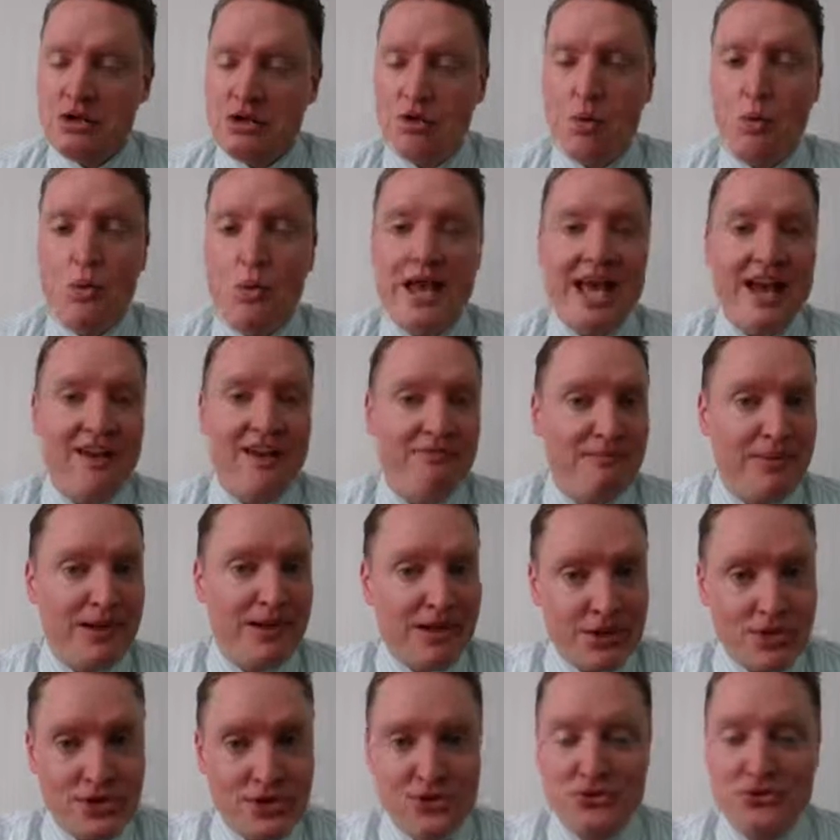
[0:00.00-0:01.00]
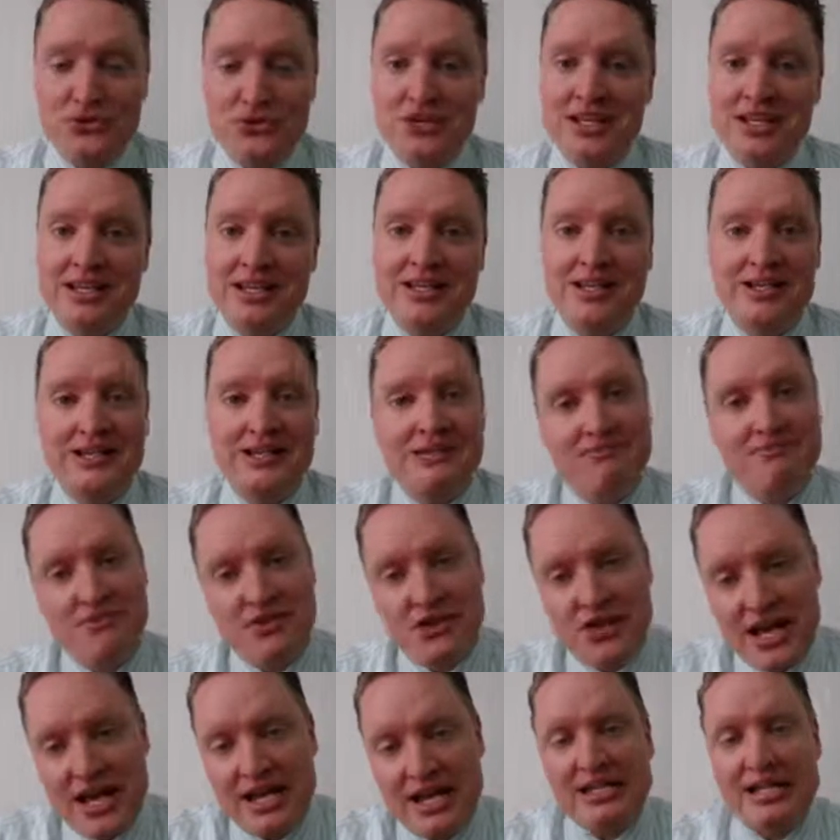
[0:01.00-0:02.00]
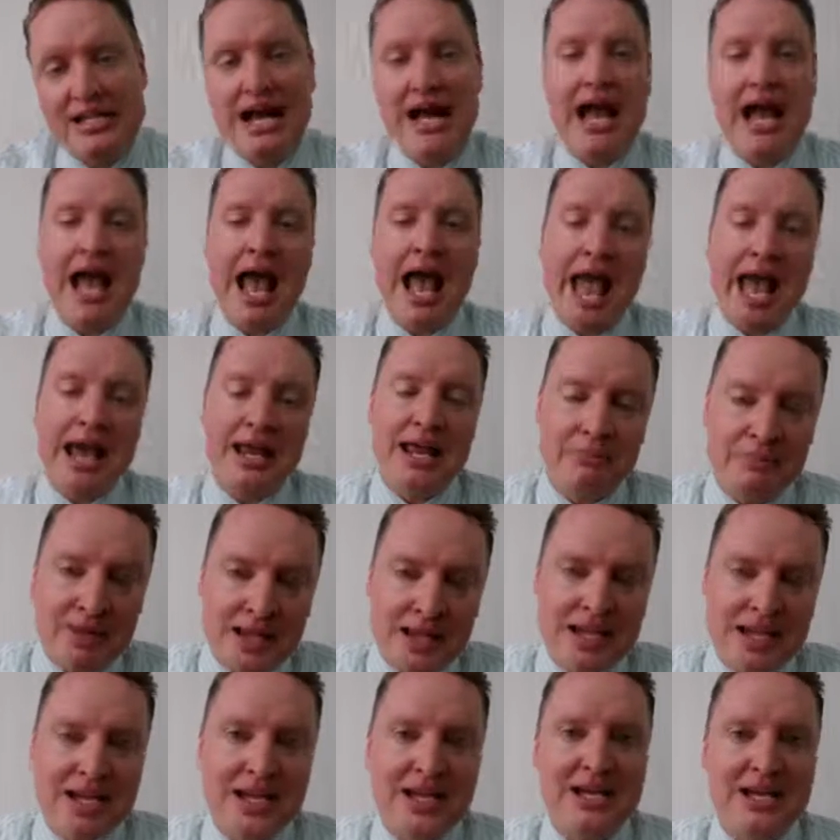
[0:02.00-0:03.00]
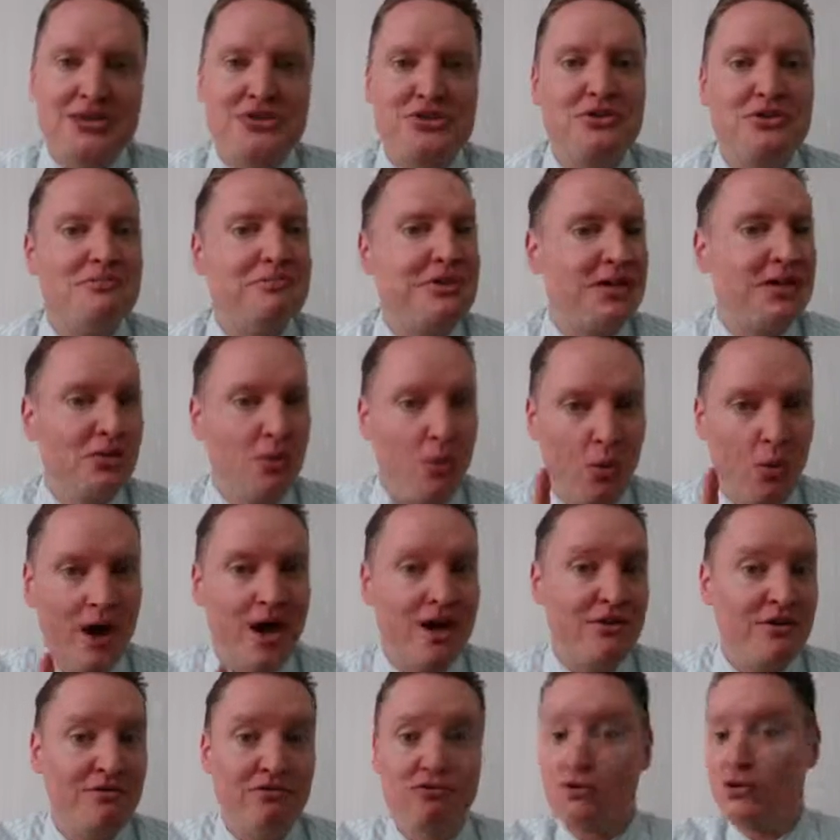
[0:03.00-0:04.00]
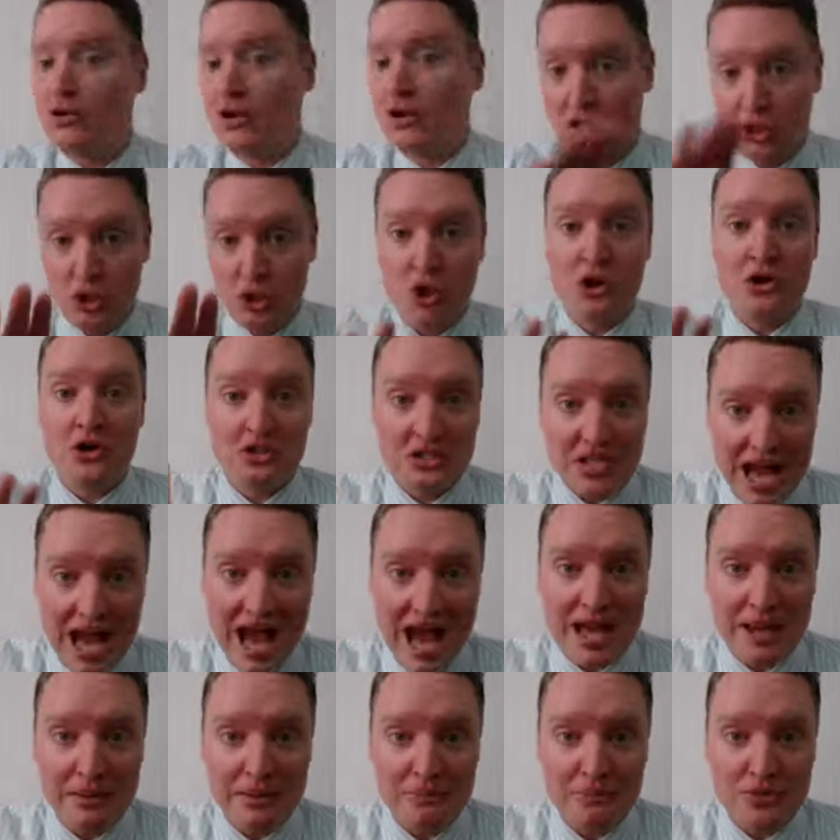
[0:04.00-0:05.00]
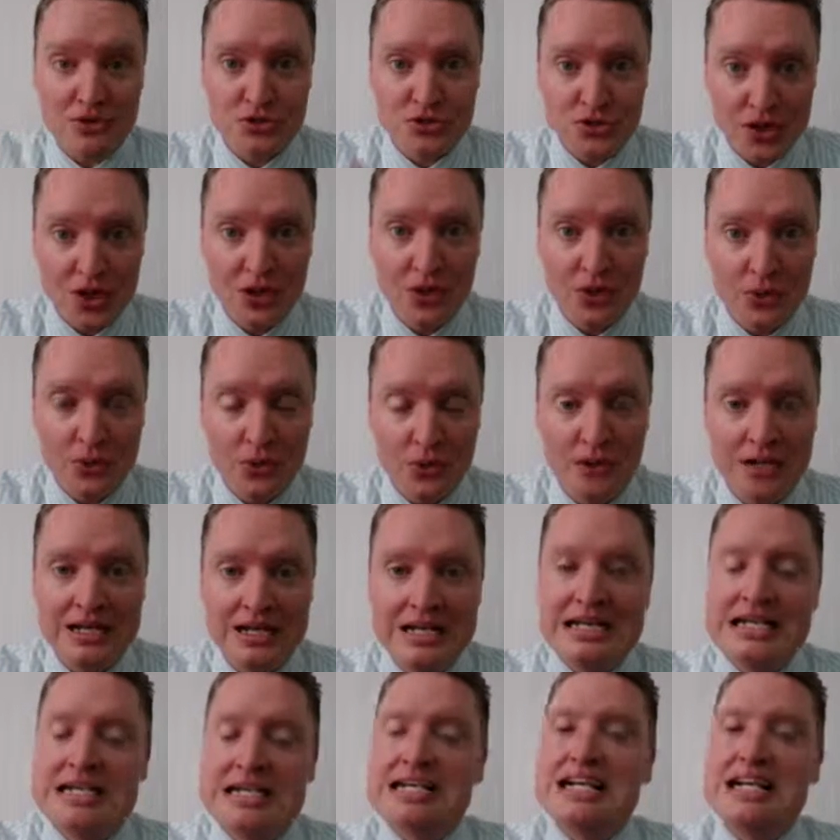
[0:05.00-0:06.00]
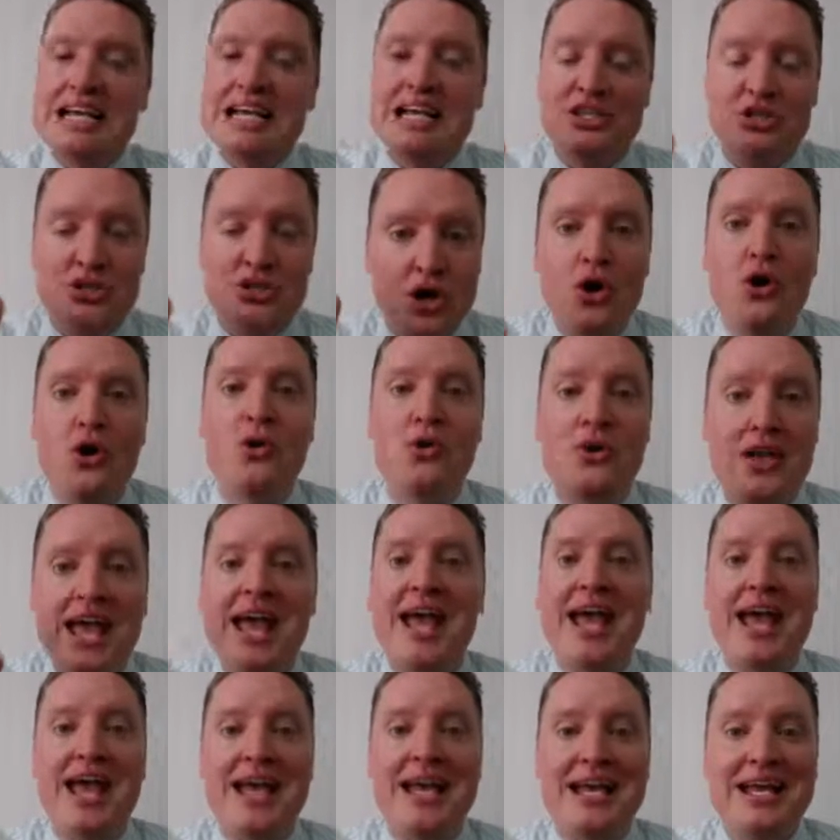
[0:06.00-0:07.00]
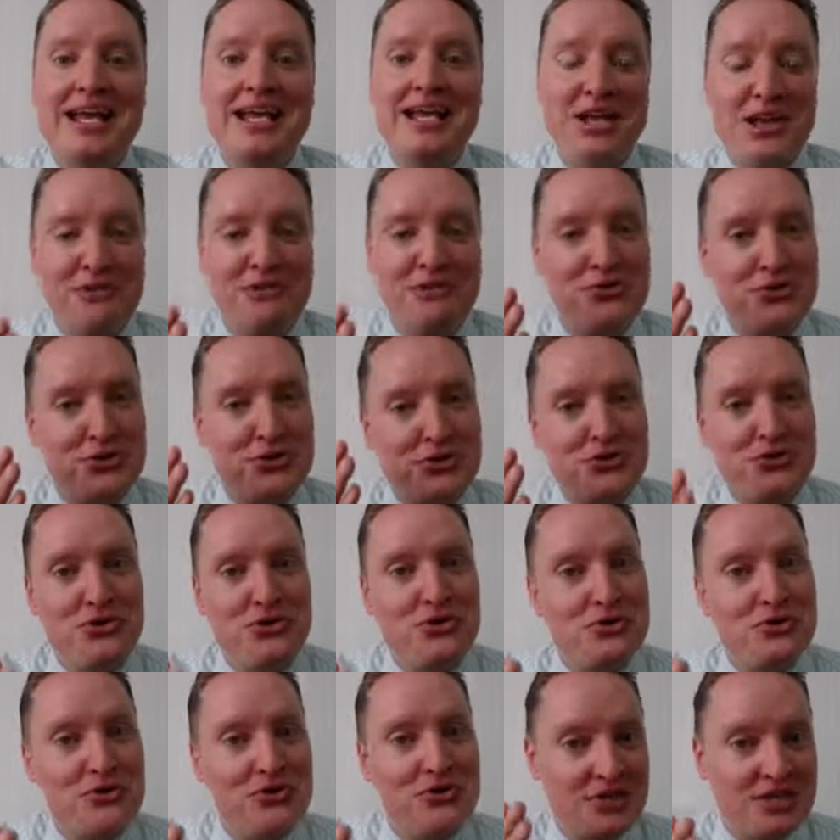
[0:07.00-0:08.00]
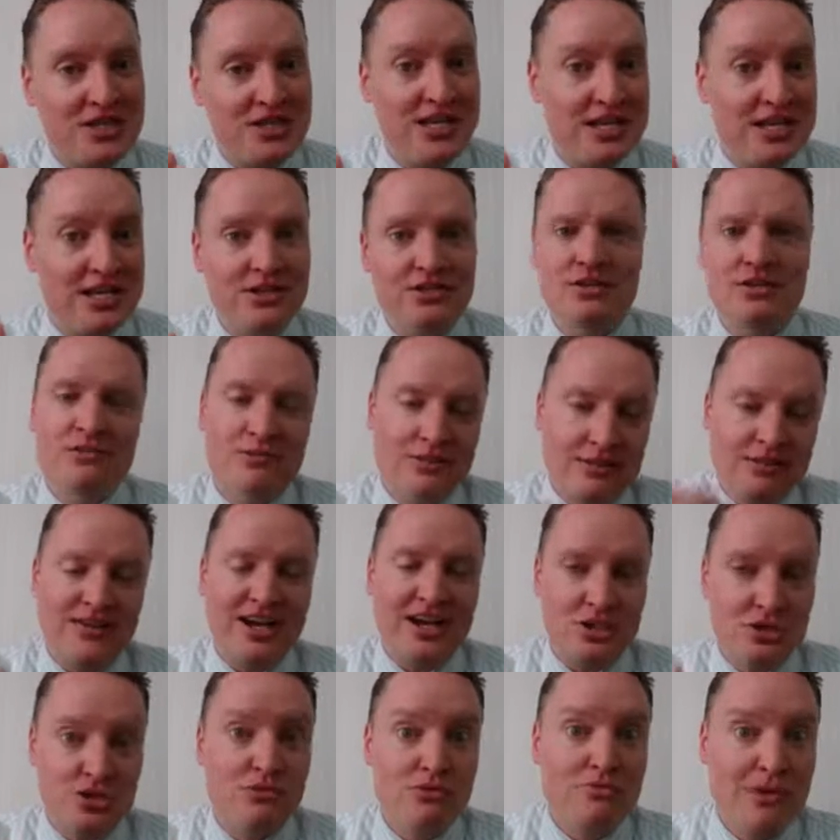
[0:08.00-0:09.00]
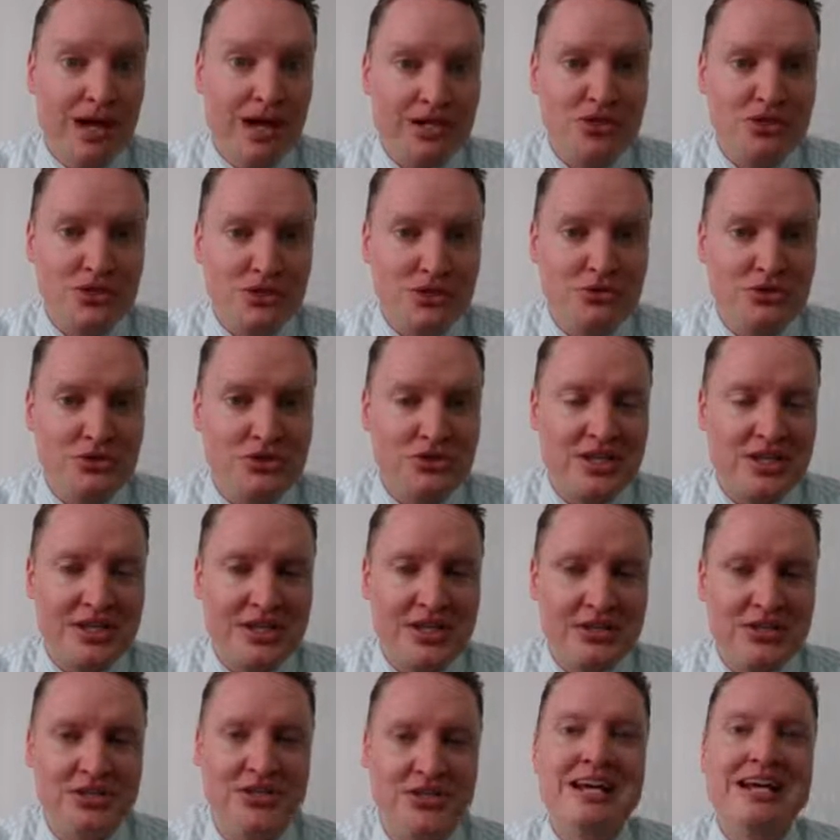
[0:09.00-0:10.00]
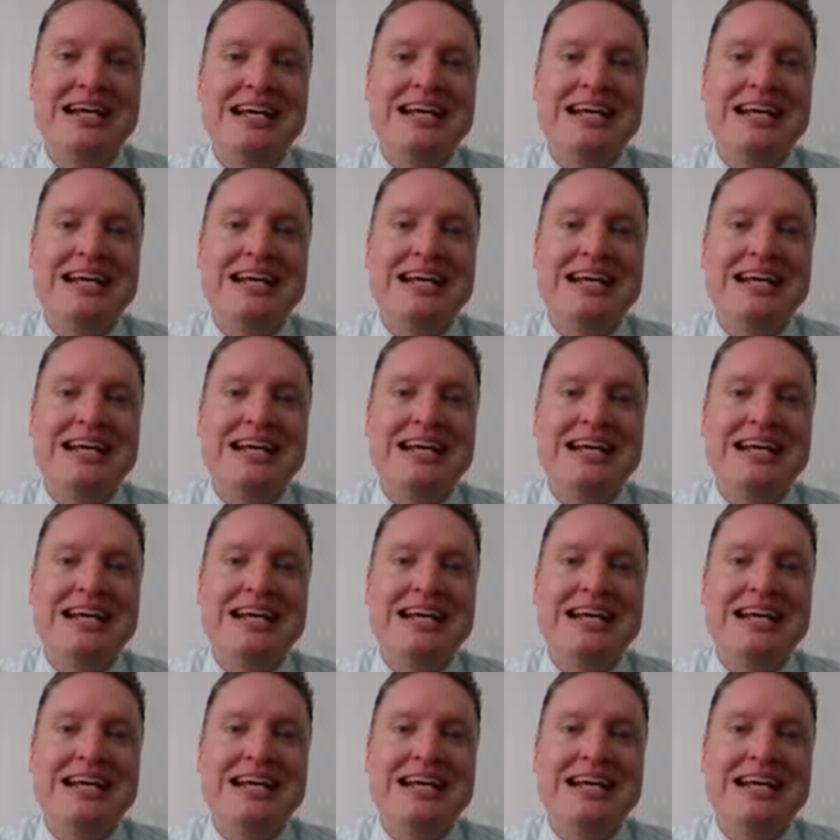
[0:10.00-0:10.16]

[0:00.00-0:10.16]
we have been using data and media to mean one for a long time. So it's okay if you use these, in fact you must use these